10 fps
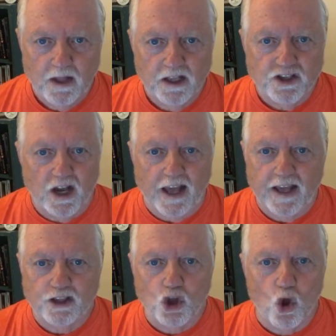Listen, I
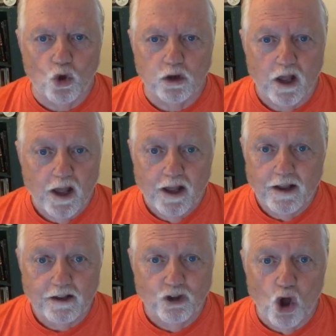get told
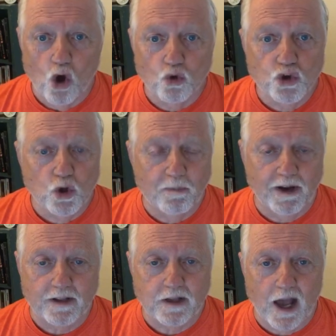no so
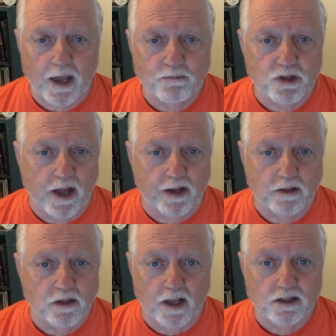many times that
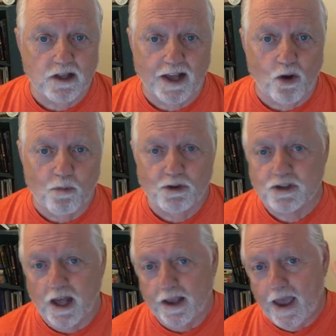it's like
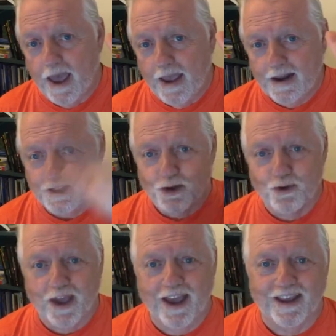almost like, hey, that's
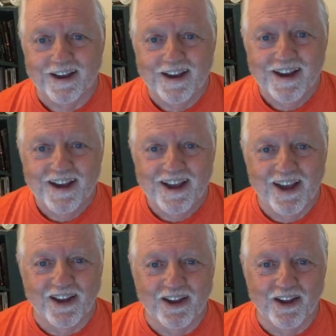okay,
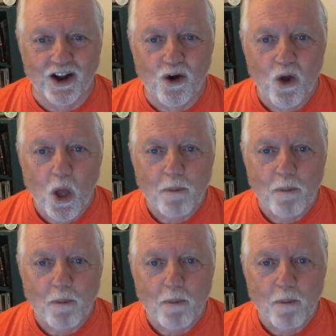you know?